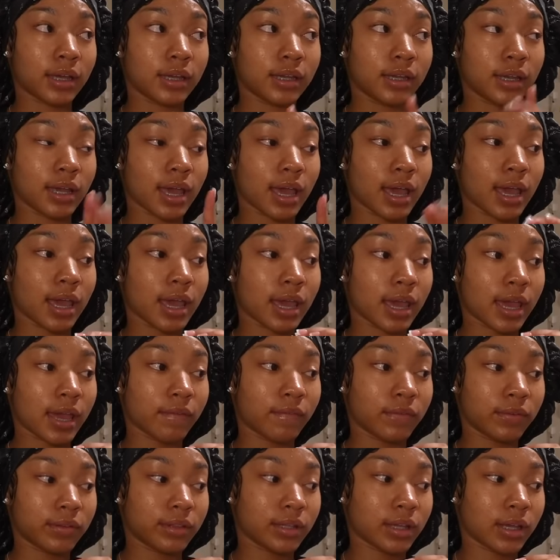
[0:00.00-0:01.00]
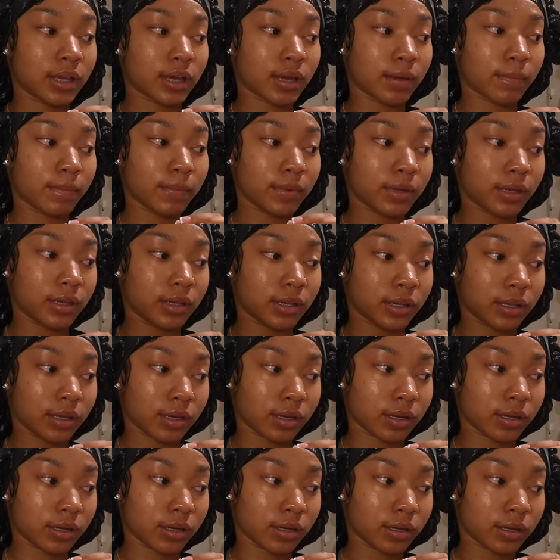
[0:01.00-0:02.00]
and it had everything up in
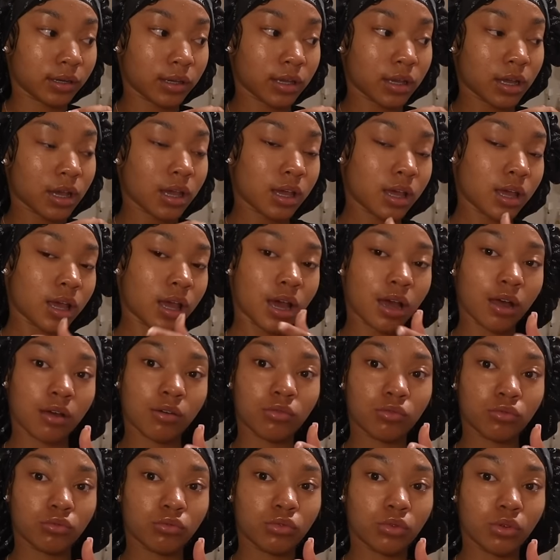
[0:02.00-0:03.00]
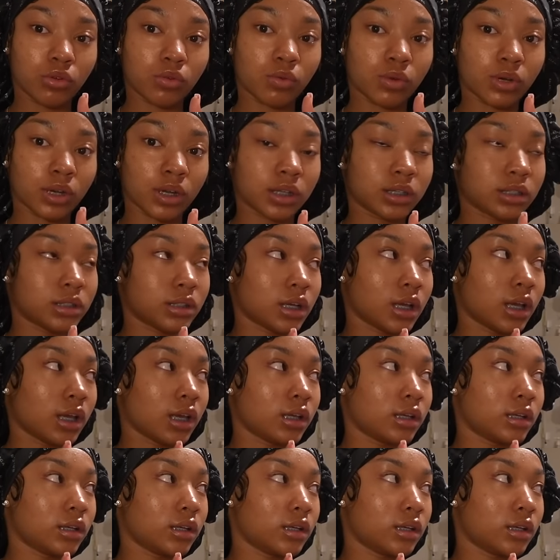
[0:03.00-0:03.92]
there. I don't know where that's at.